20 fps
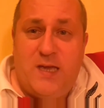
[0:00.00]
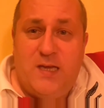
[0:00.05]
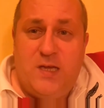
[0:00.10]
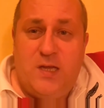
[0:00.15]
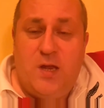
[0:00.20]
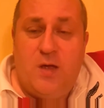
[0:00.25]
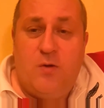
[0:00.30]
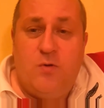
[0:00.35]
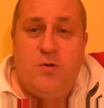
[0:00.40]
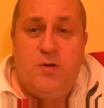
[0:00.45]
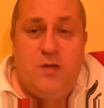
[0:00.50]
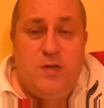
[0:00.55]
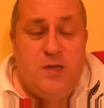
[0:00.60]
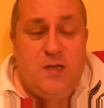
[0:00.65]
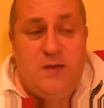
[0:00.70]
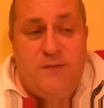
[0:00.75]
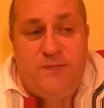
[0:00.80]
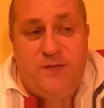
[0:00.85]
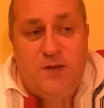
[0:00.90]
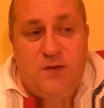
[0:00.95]
You know,
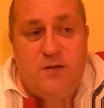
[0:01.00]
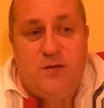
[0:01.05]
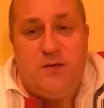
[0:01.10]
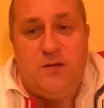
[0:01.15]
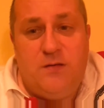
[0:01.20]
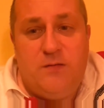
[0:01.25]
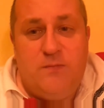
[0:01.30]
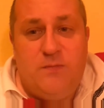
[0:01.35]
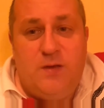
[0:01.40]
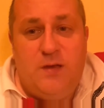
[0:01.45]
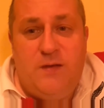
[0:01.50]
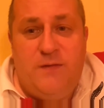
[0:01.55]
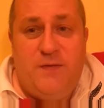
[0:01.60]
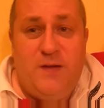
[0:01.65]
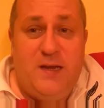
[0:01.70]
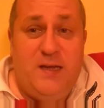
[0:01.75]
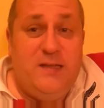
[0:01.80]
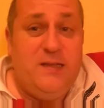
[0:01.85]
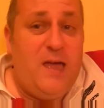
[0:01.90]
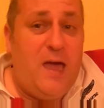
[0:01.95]
if you you're
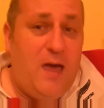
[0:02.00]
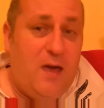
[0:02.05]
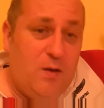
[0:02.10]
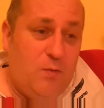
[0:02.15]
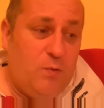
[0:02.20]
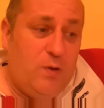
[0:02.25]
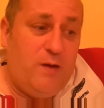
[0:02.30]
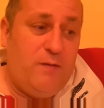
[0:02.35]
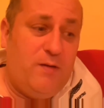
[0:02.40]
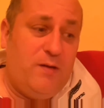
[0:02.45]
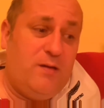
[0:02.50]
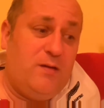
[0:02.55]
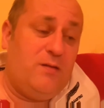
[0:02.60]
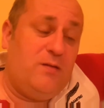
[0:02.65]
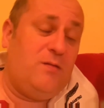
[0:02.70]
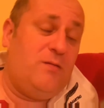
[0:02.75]
feeling down or whatever,